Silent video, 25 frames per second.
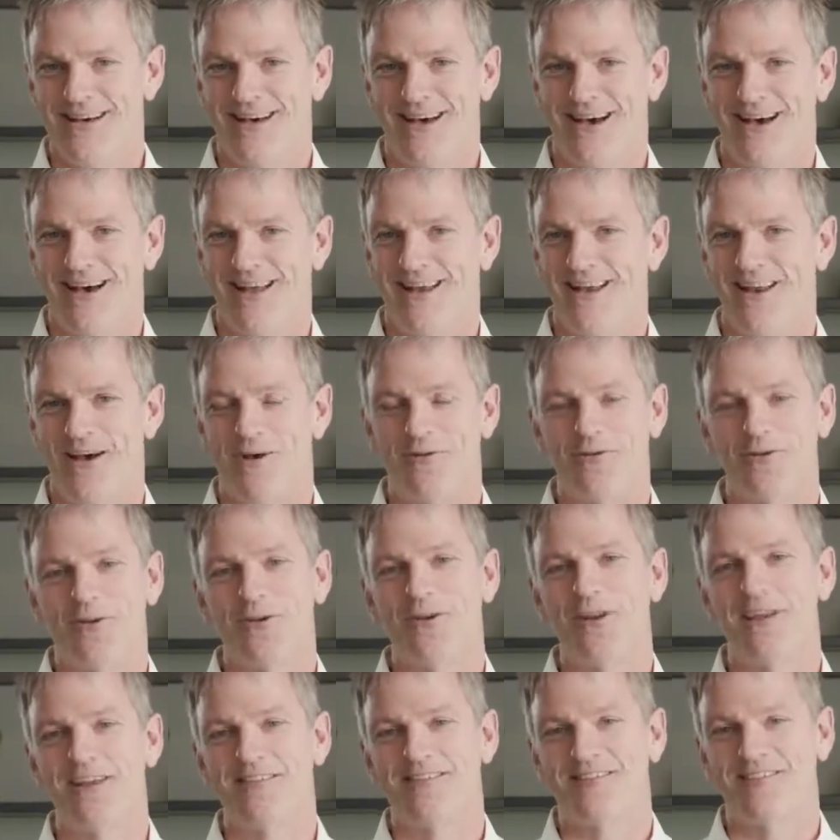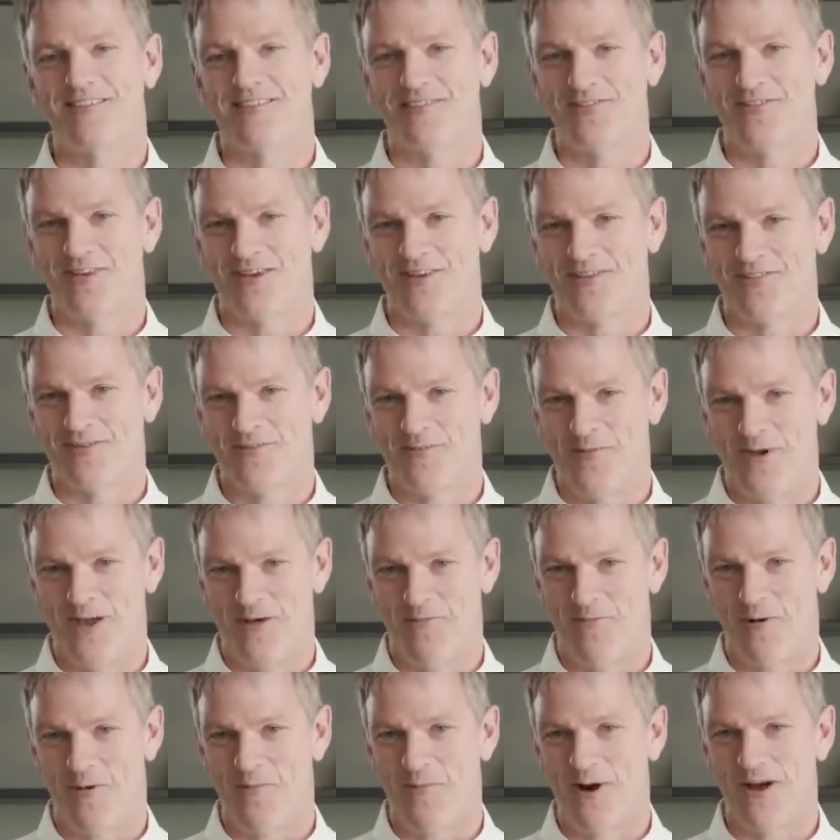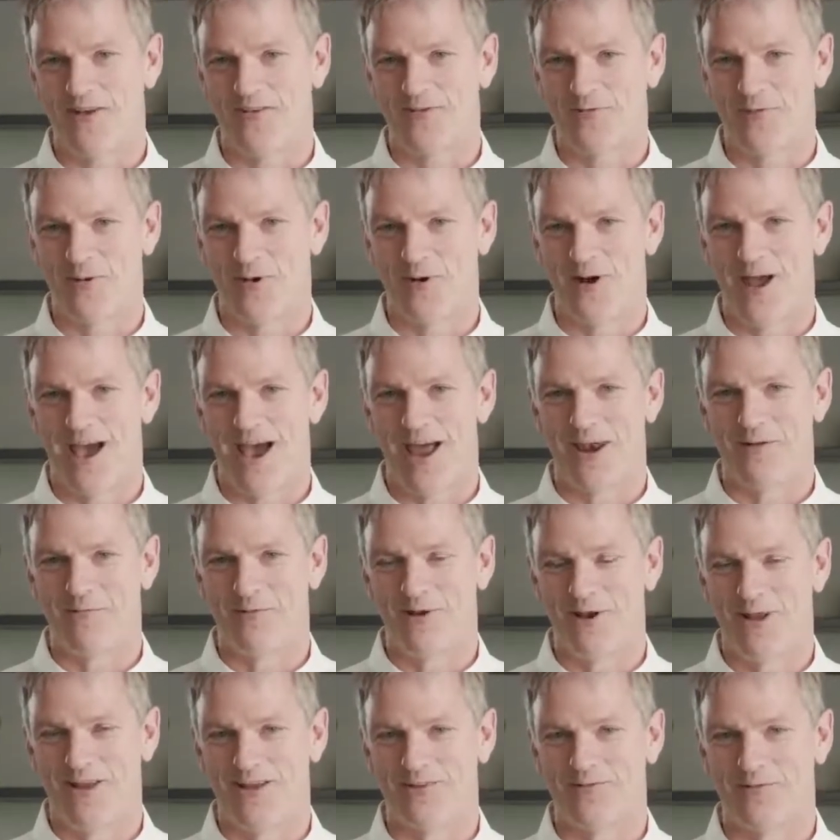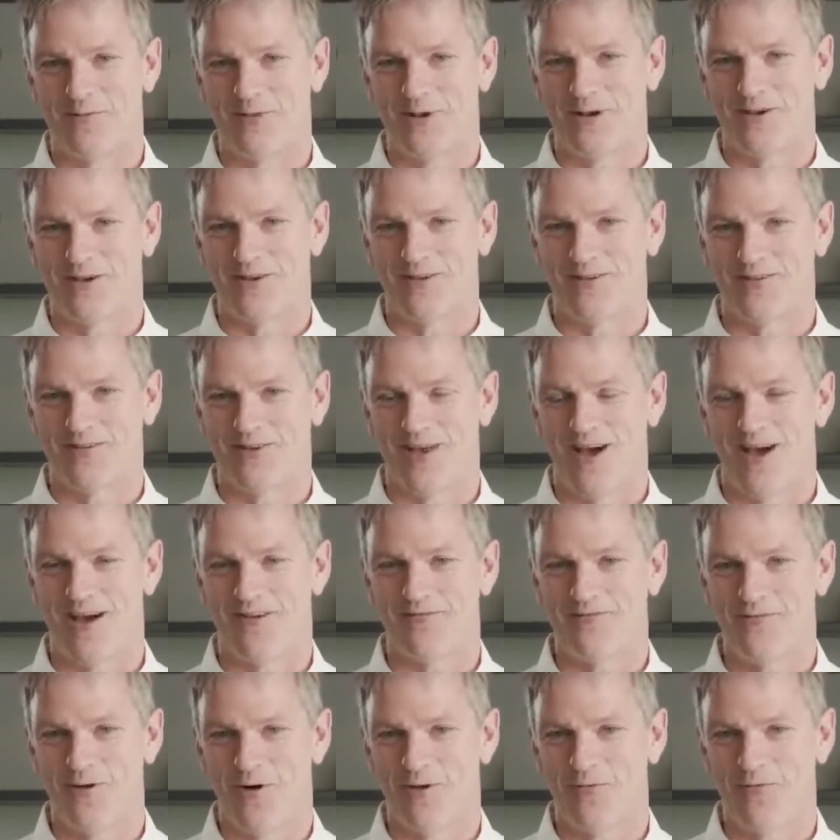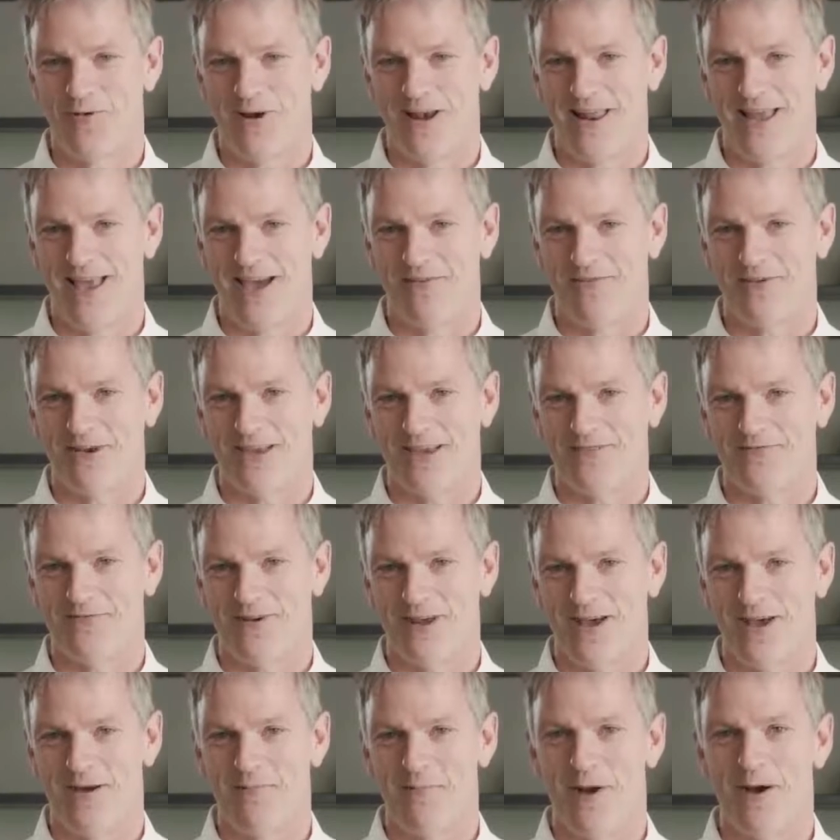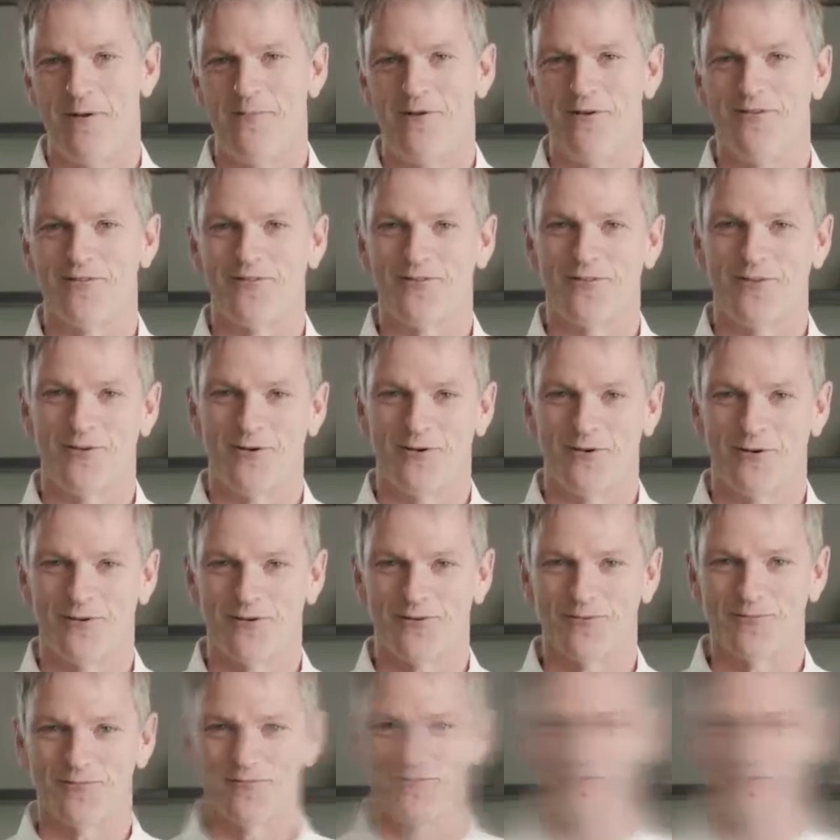I don't know. You need to suggest to me what my spirit animal is, because I've not really ever given it a moment's thought.